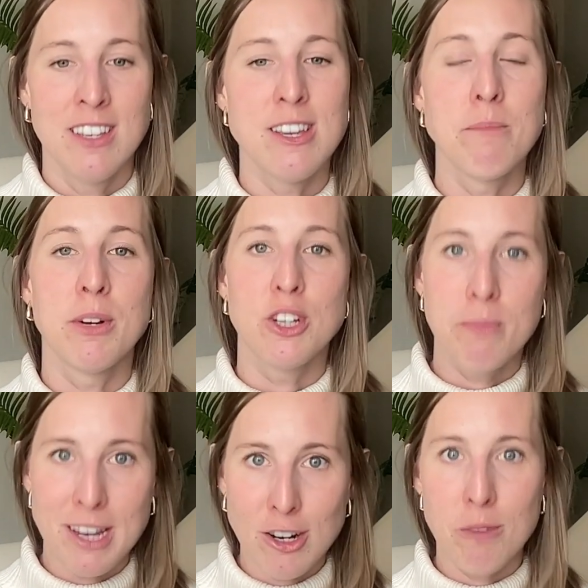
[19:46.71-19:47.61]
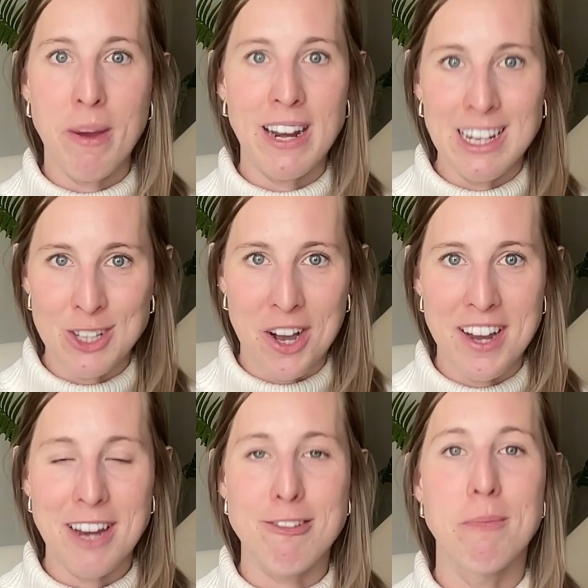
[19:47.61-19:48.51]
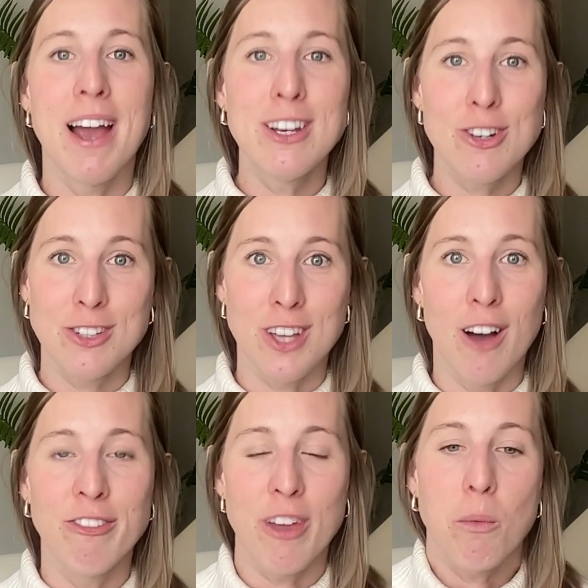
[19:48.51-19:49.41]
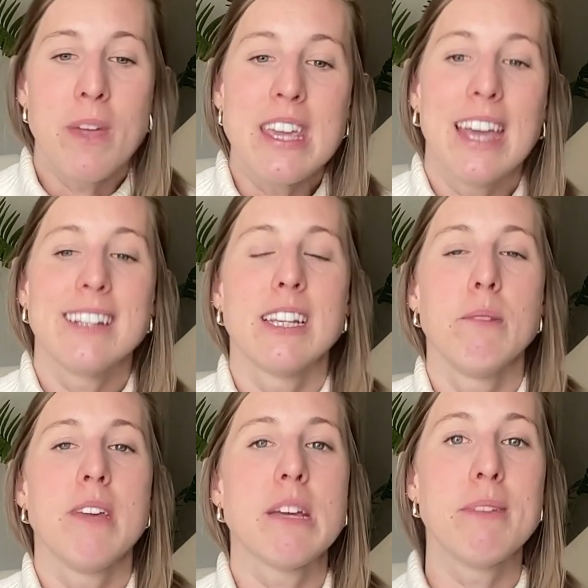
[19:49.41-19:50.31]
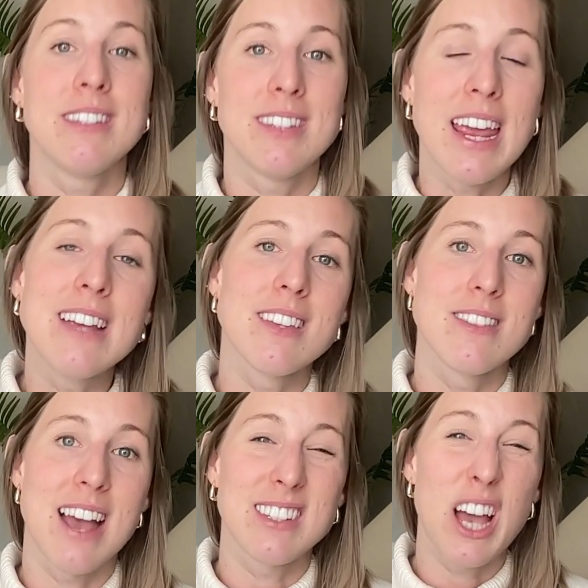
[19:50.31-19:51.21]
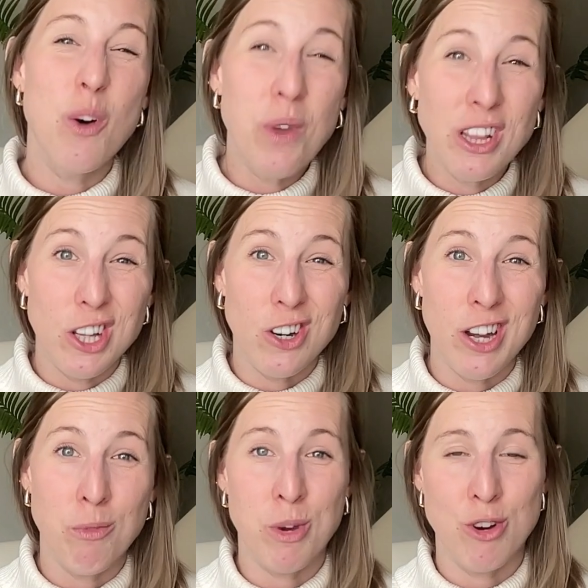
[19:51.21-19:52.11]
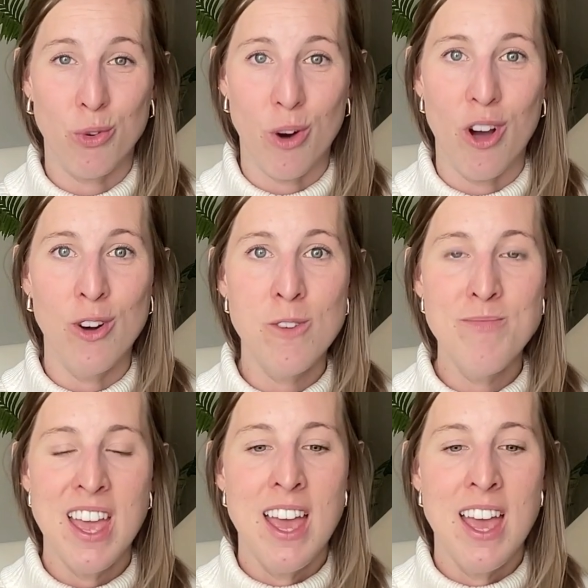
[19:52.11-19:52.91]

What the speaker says: You can put your big girl panties on and remind yourself that we get to make mistakes, and that's how we learn and we grow.